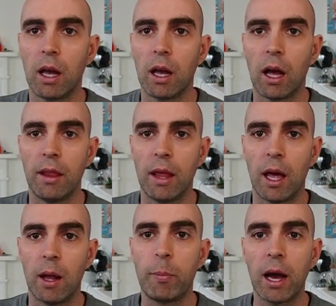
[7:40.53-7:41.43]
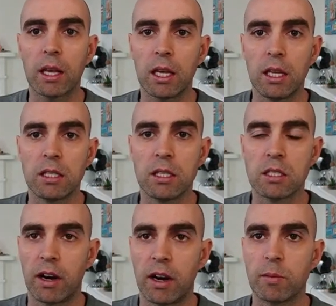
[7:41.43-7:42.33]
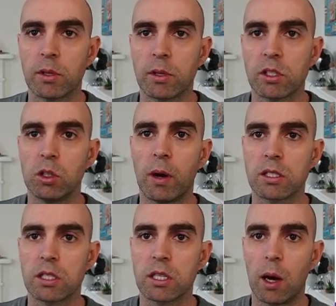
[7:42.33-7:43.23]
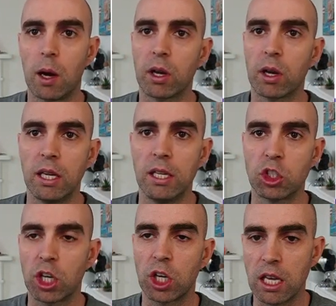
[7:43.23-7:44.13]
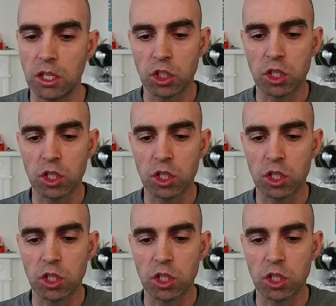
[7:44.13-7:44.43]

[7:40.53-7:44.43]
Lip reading: And then back into the variables toolbox and bring in change